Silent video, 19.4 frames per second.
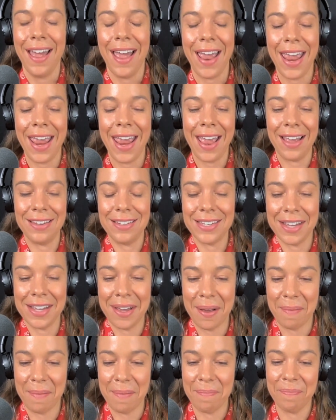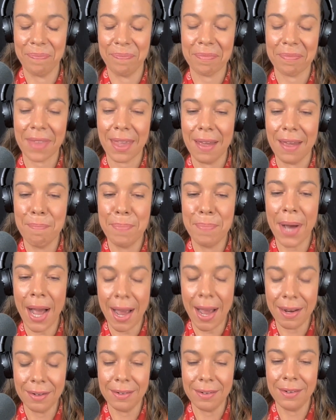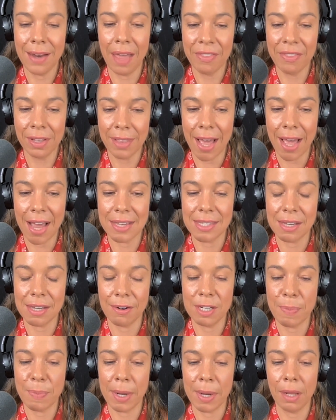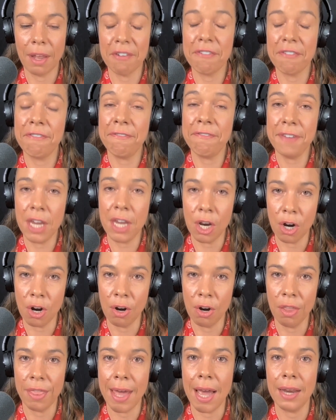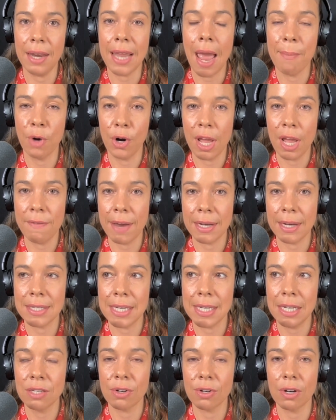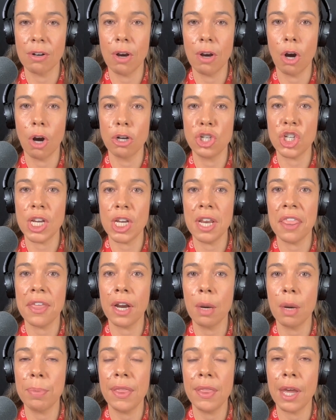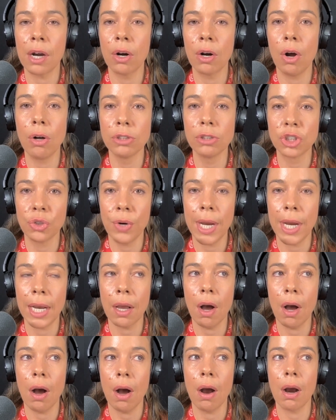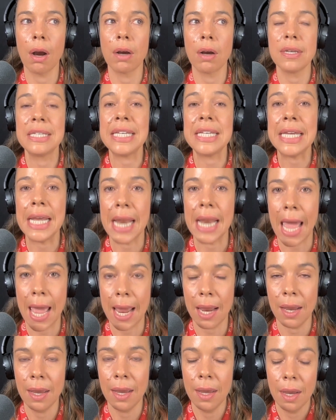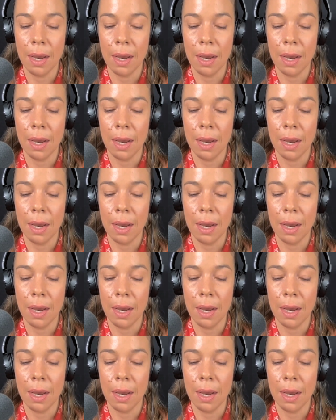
And um, but nonetheless, there's been a lot of fear that mRNA vaccines are, are gene therapy that are altering our D N A.